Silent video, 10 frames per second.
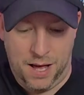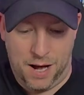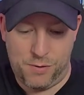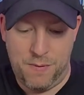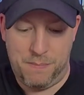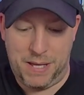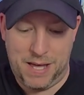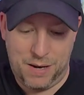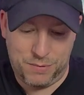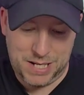I remember
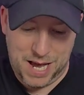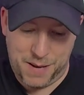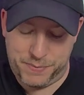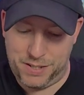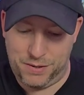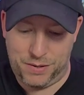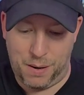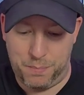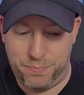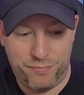that was
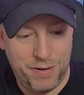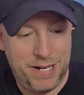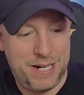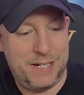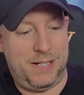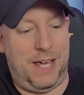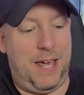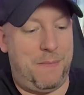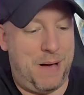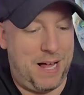absolute brilliant
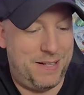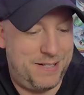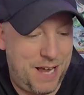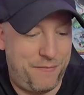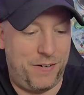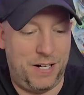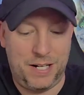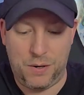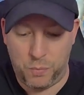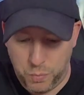game. I
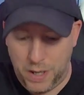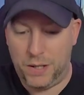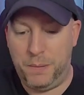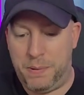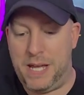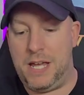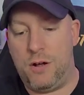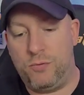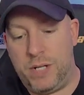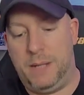definitely will
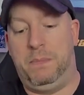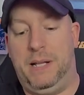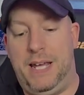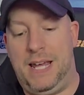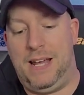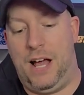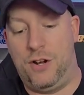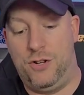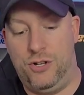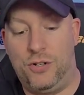be
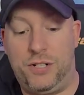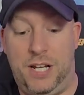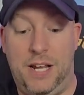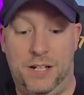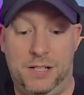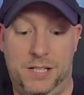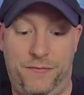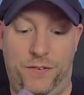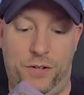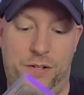replaying
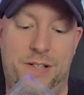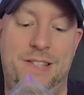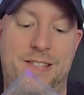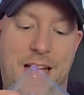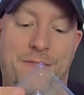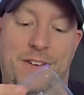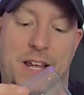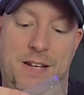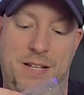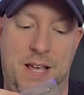DuckTales for
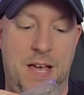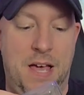definite.